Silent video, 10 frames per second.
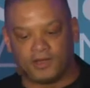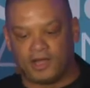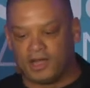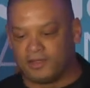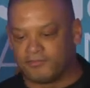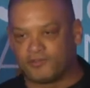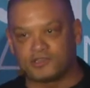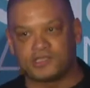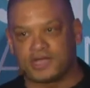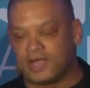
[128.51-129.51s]
Uh, the
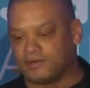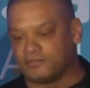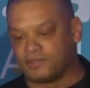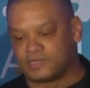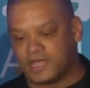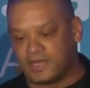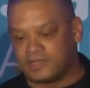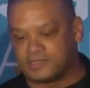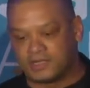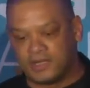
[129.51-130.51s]
first thing I would say
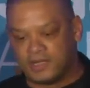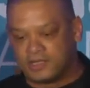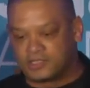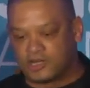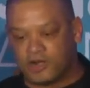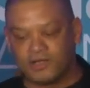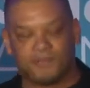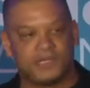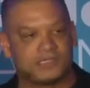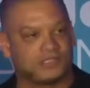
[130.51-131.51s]
is starting a
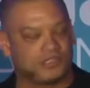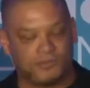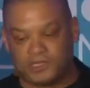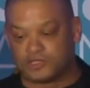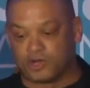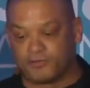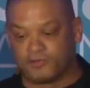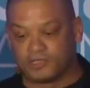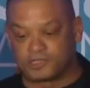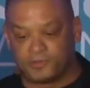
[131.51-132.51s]
business should be a
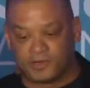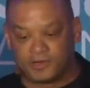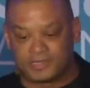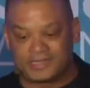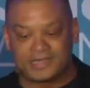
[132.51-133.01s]
joyful experience.